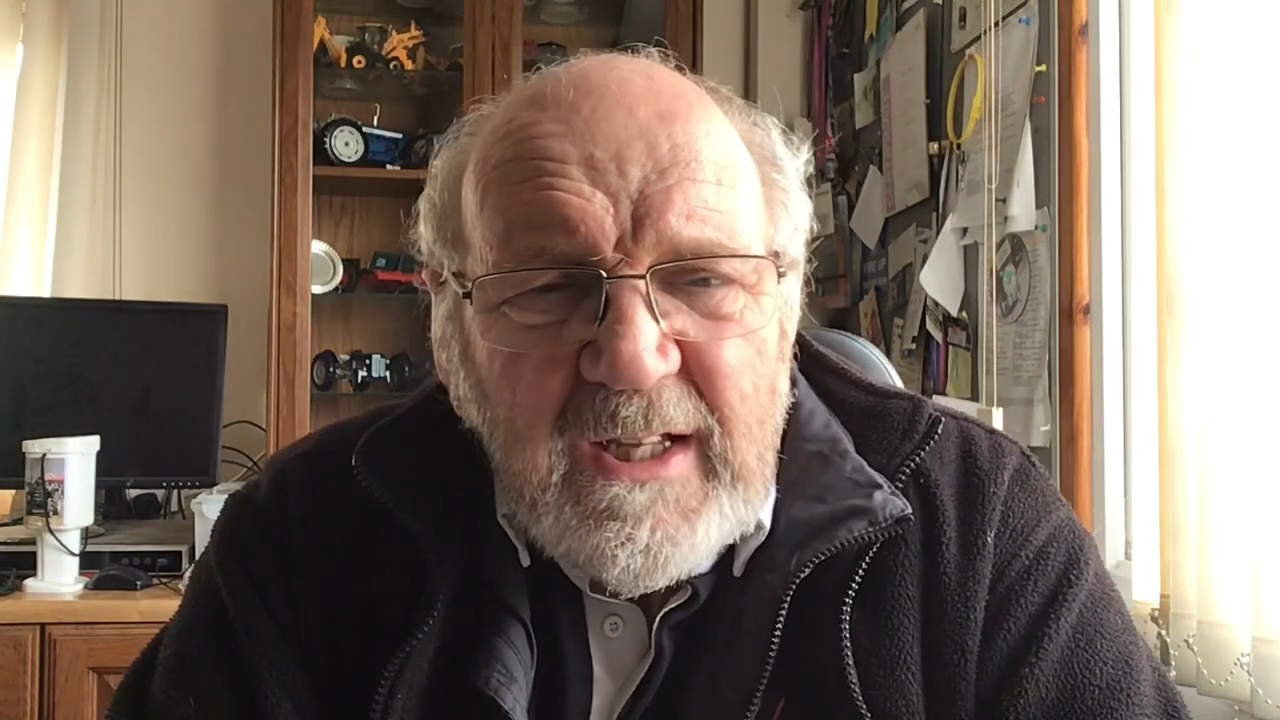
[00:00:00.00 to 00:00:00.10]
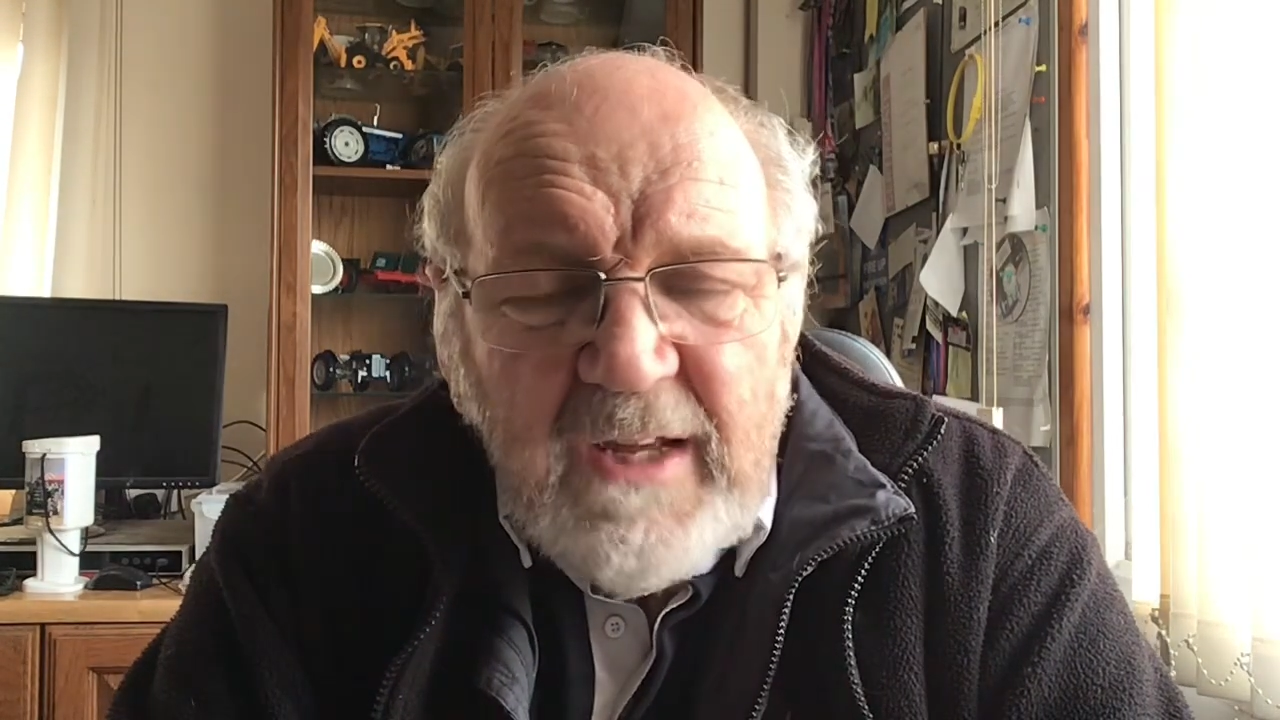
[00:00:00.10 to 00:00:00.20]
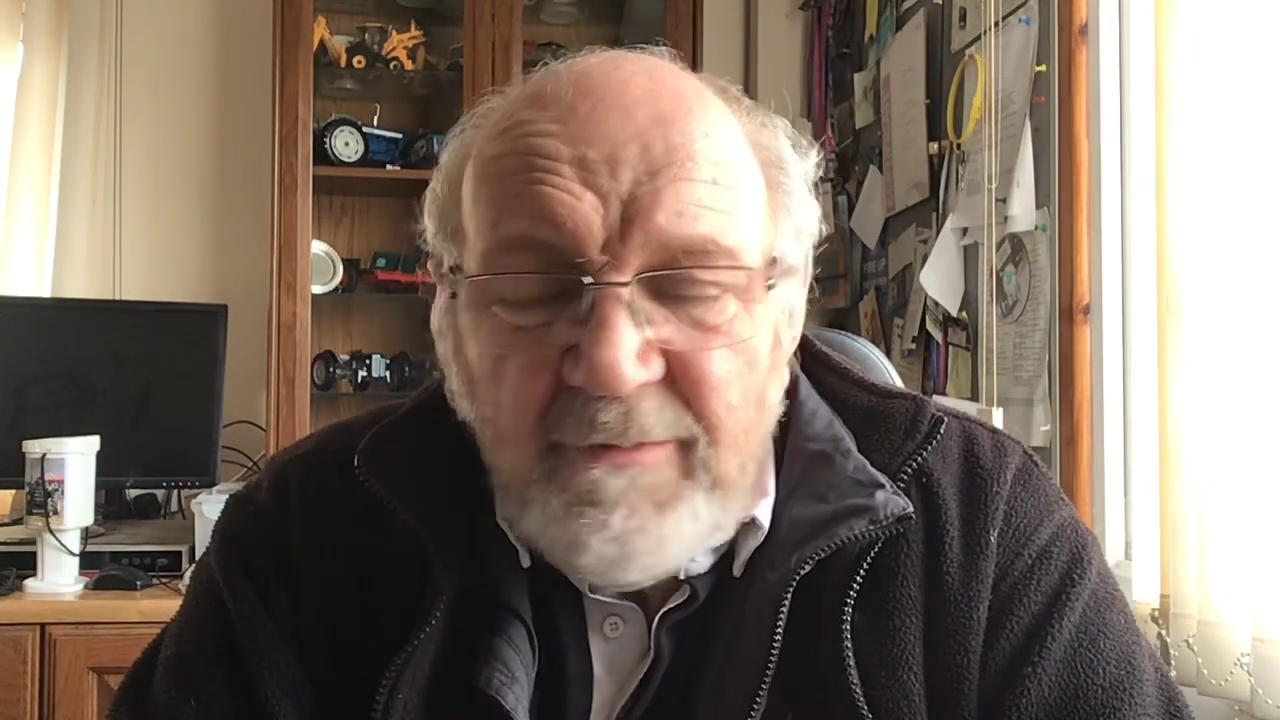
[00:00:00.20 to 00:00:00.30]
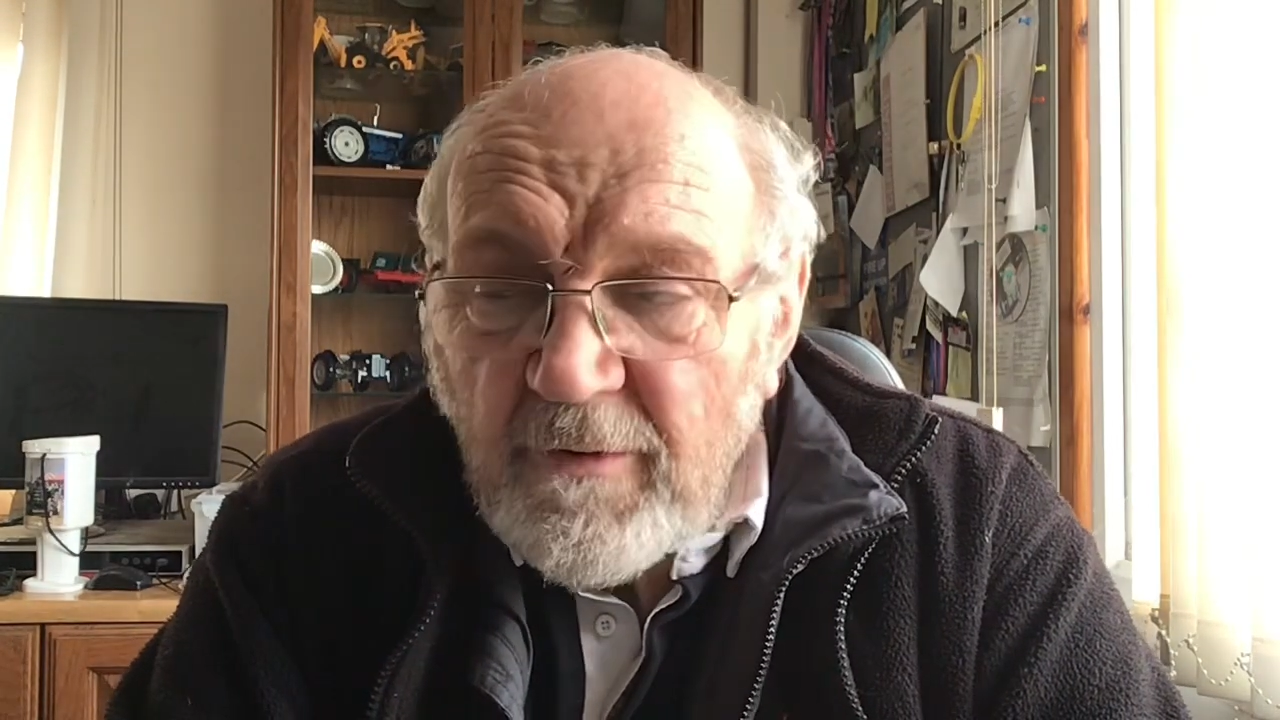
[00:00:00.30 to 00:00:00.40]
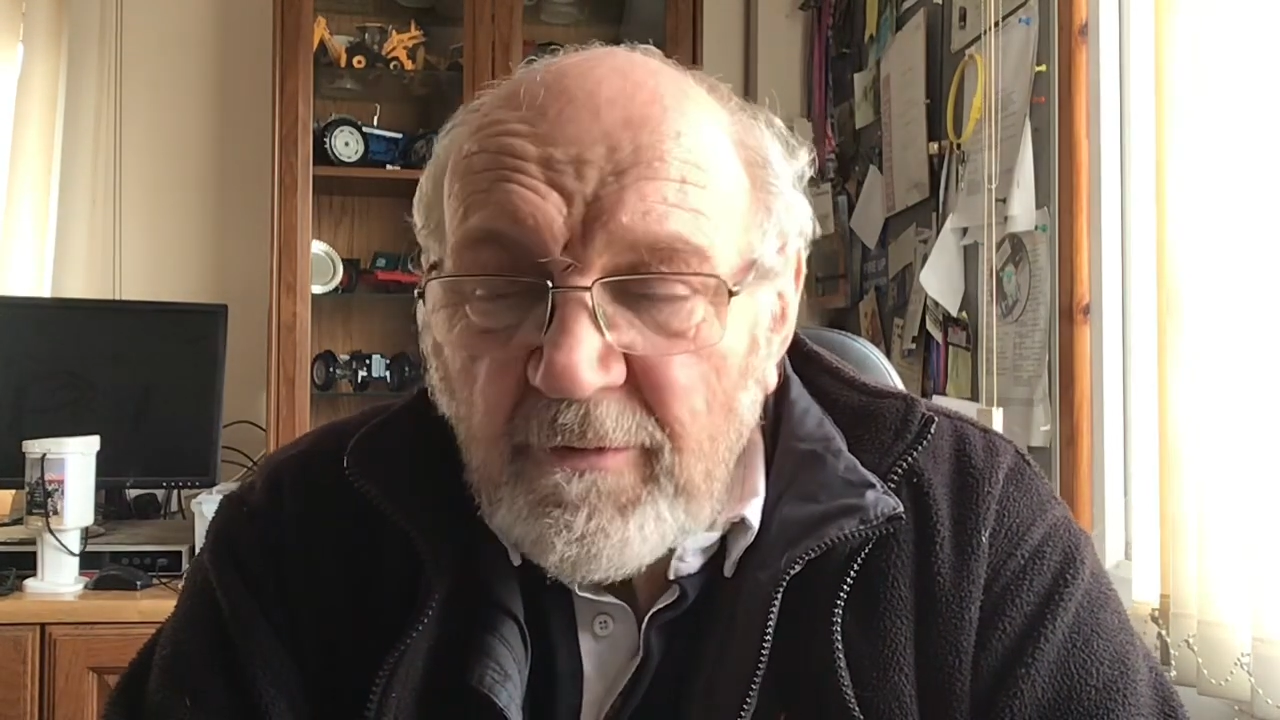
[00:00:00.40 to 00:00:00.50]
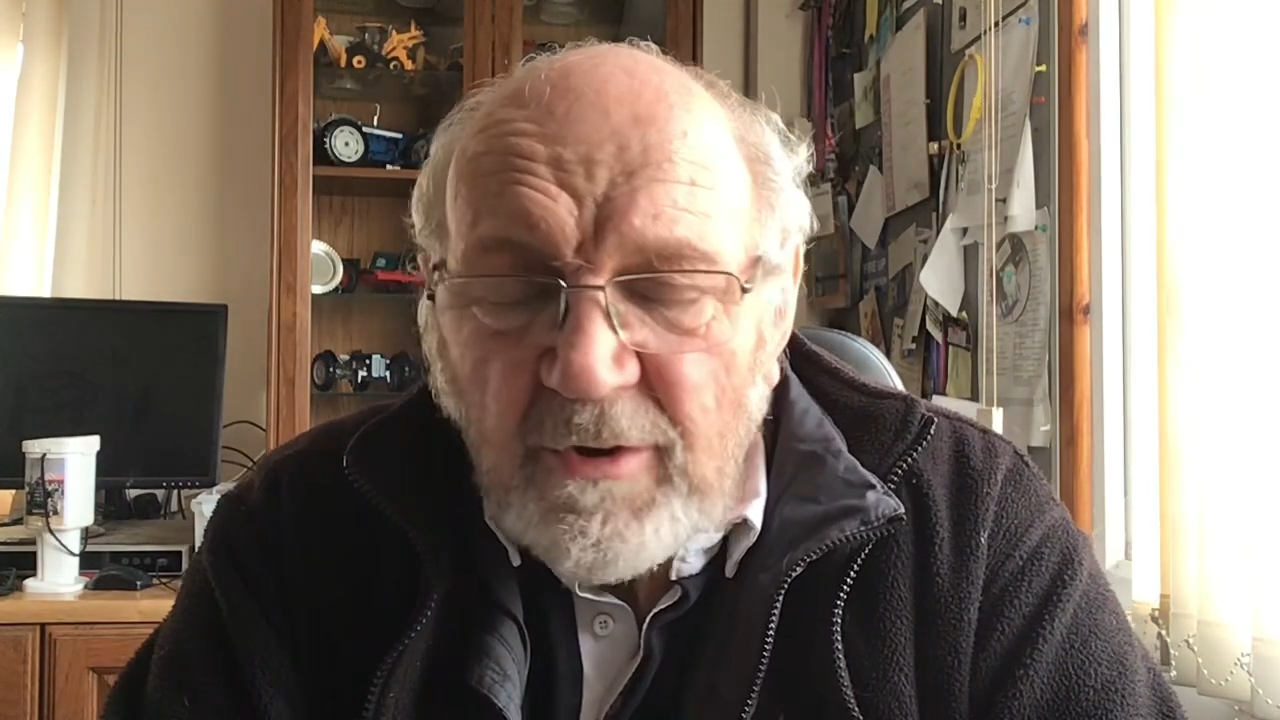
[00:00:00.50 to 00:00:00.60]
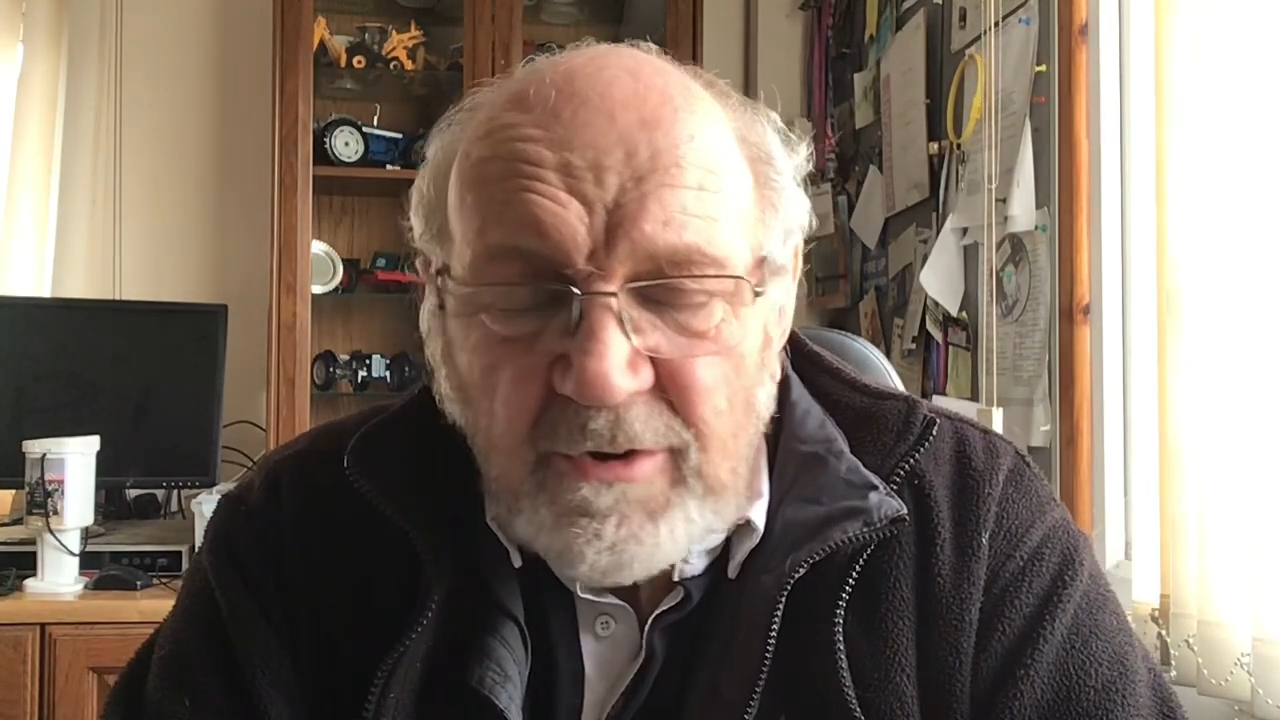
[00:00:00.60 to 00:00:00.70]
If I've got